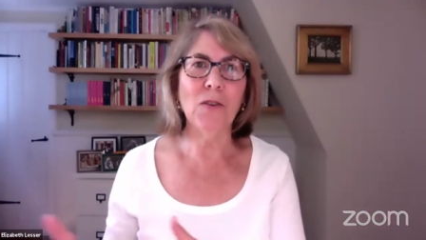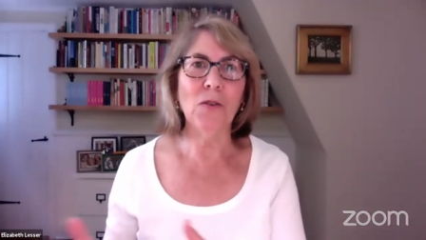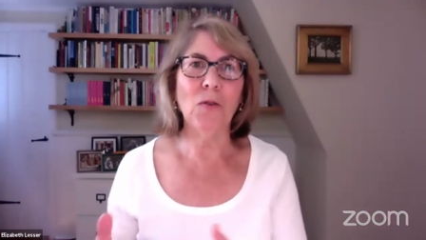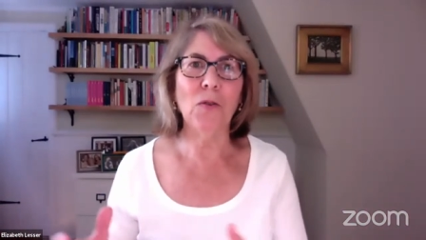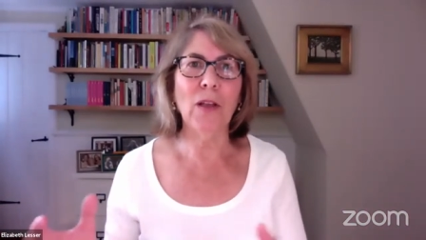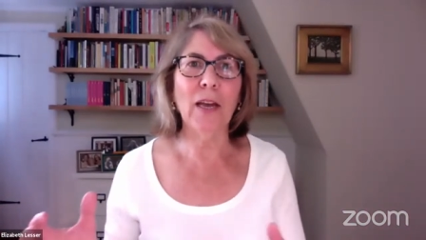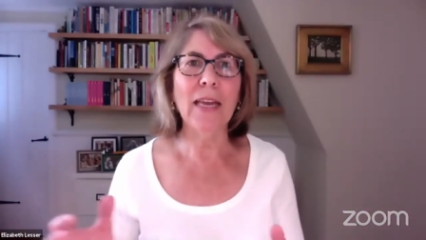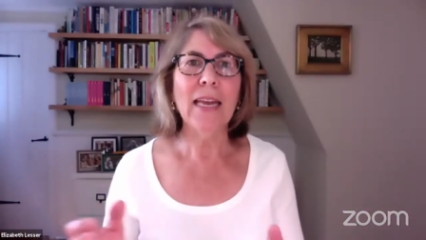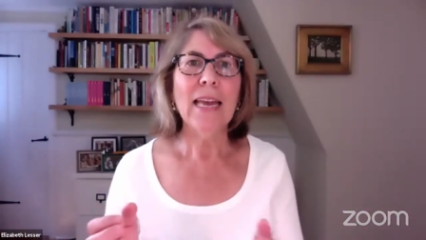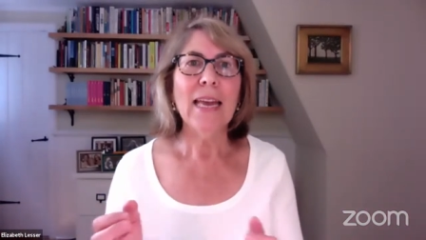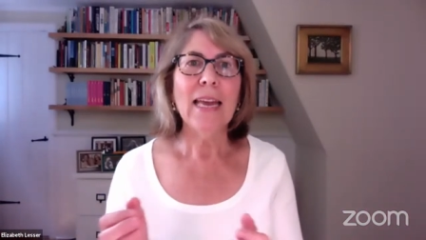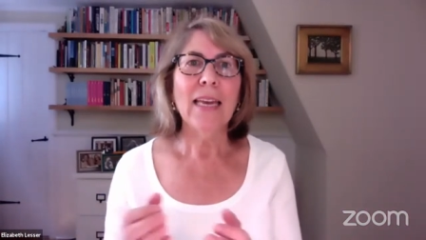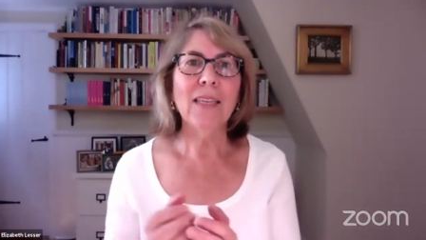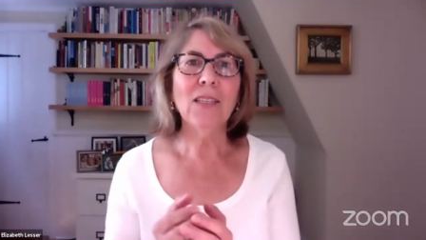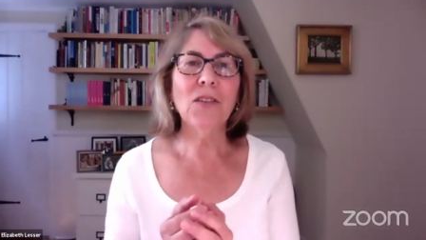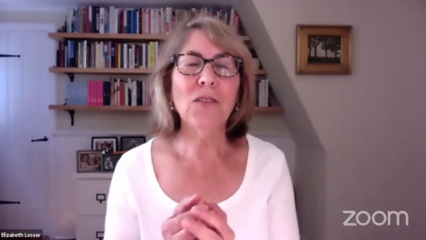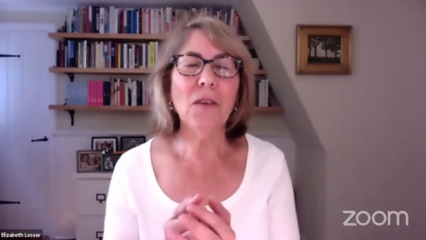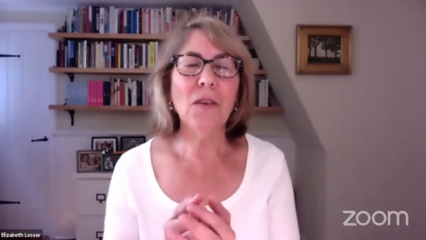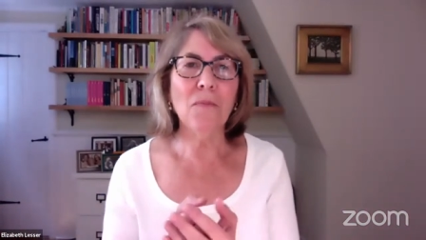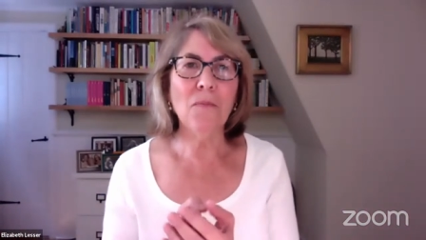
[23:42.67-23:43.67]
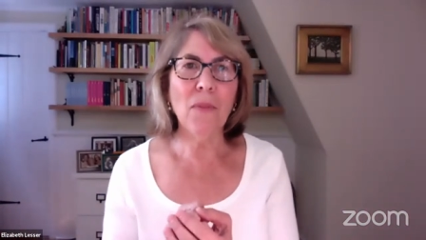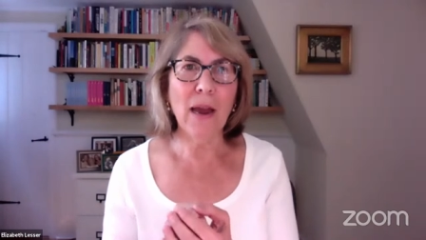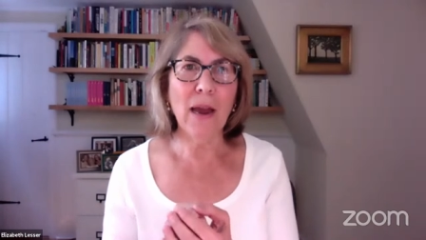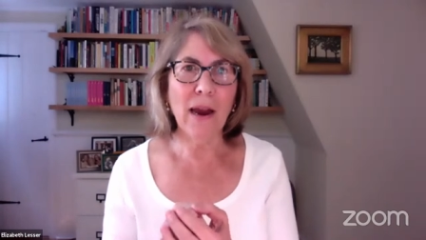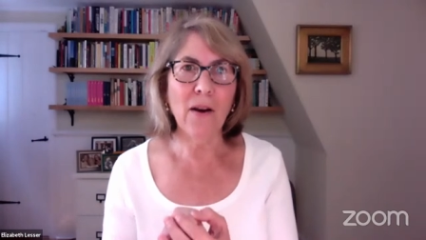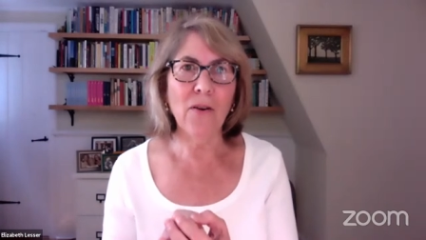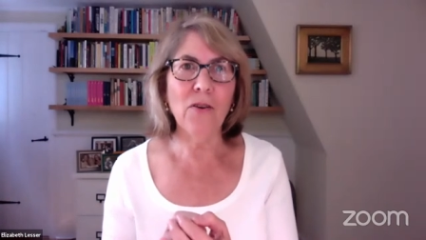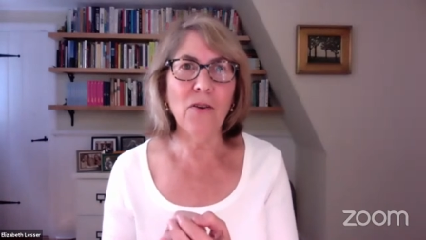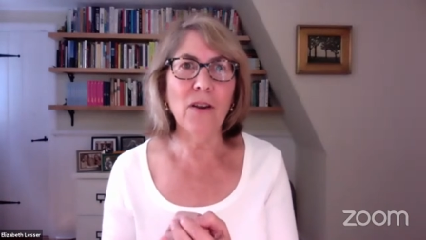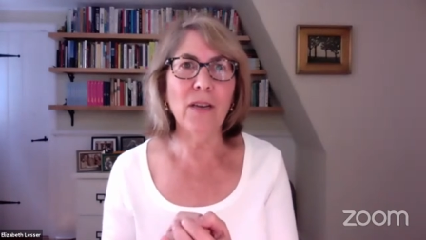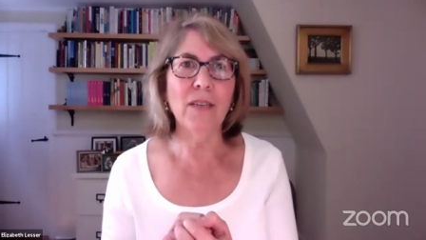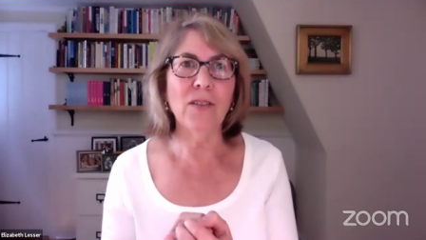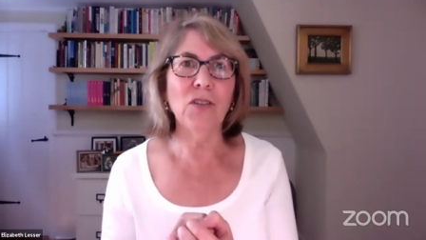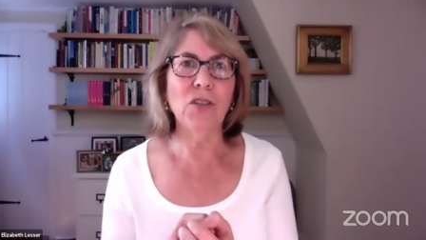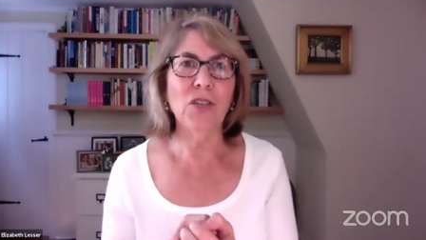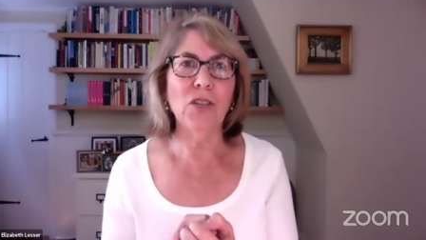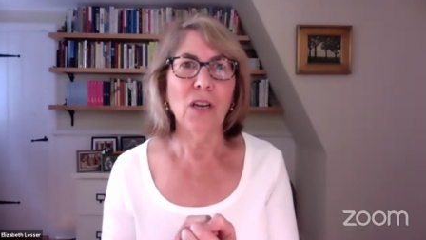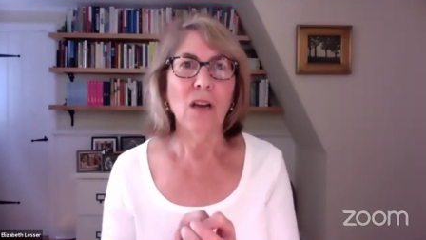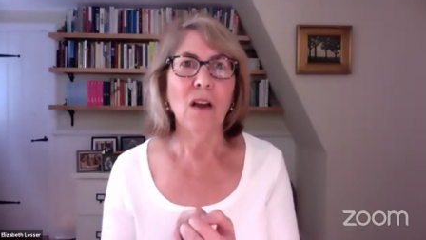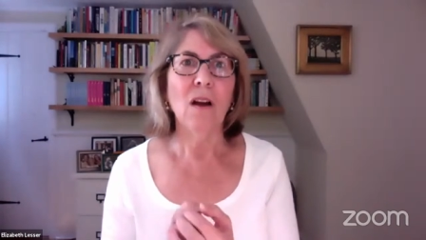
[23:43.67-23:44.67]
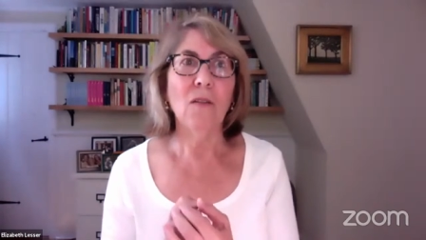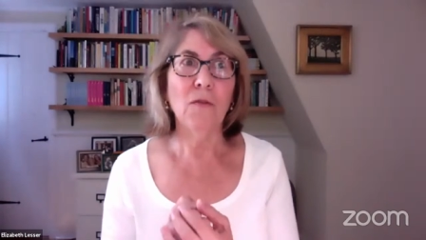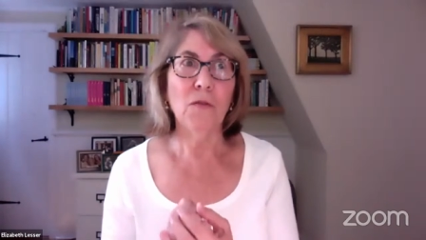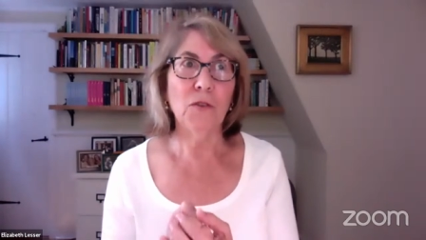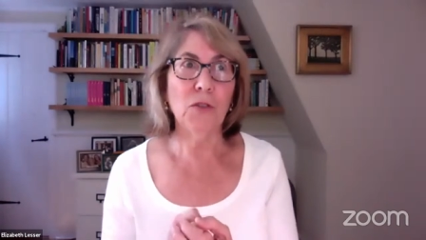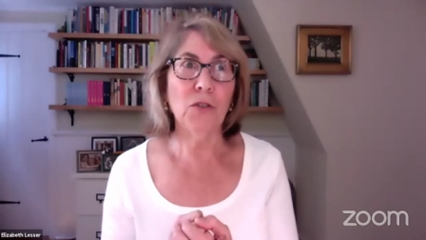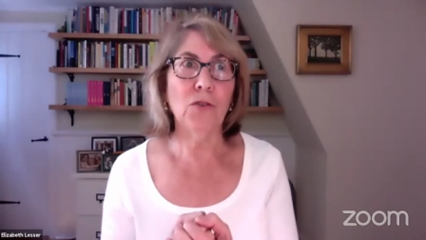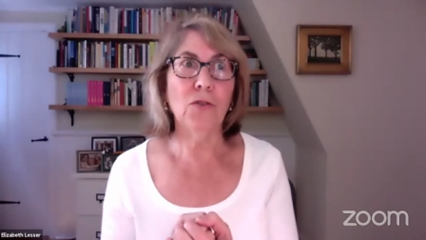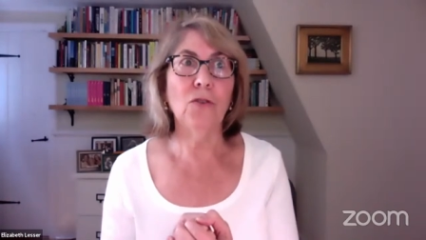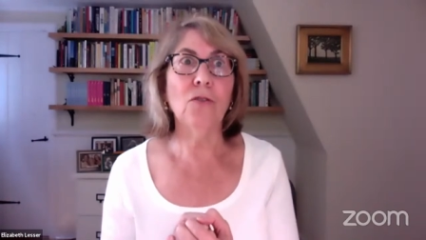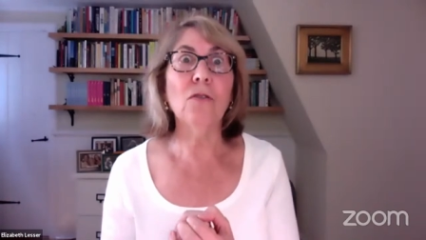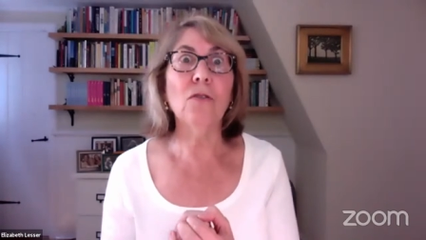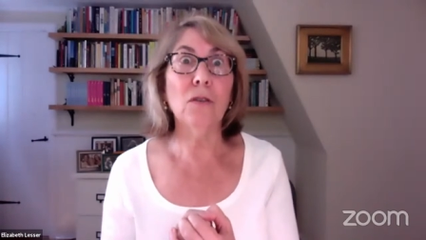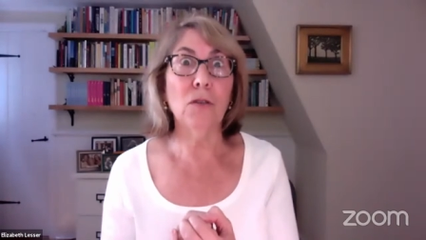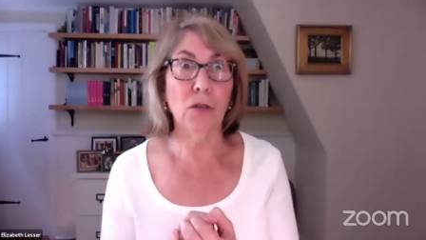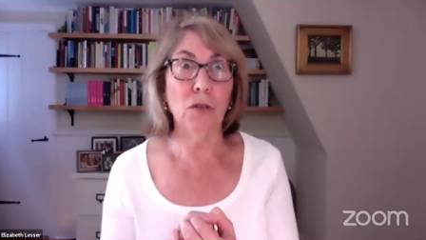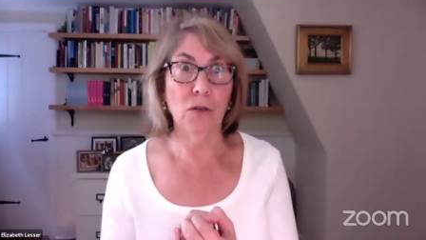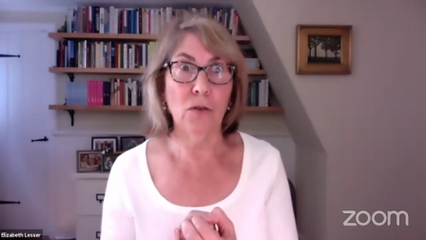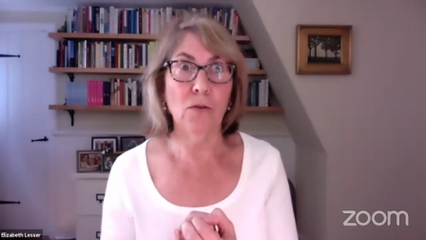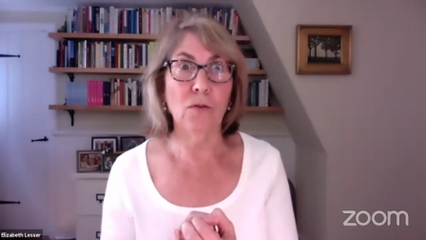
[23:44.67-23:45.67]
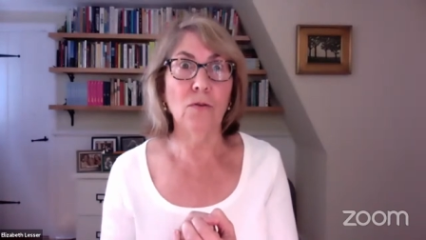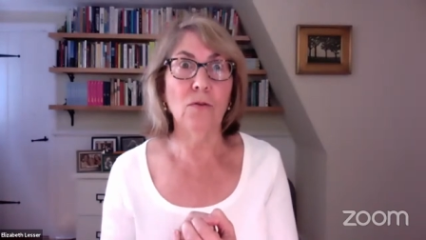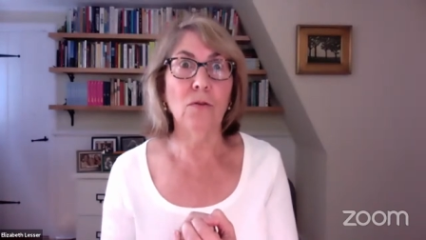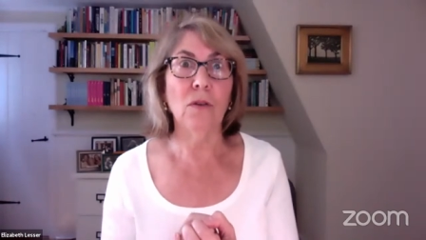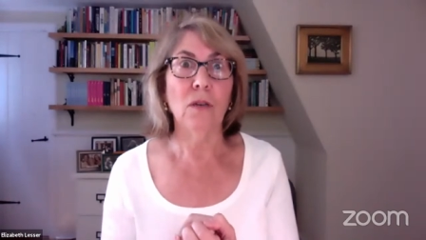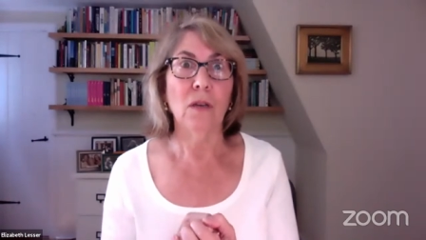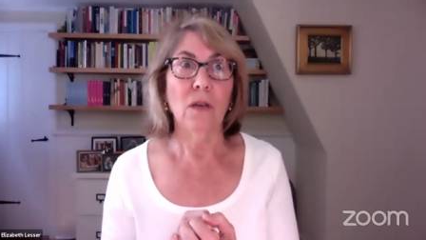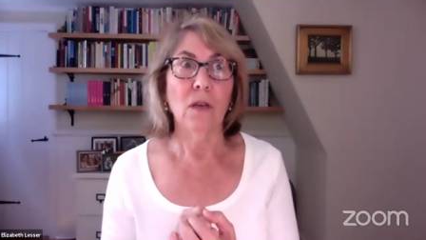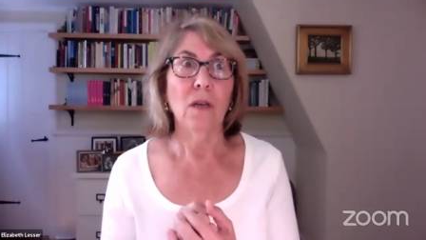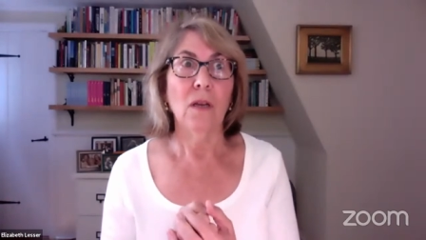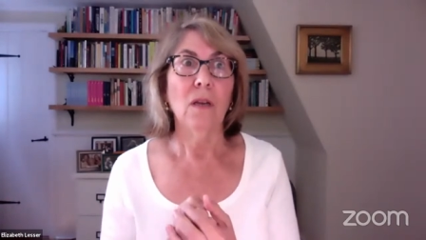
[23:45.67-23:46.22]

So like, it's the marriage of certitude,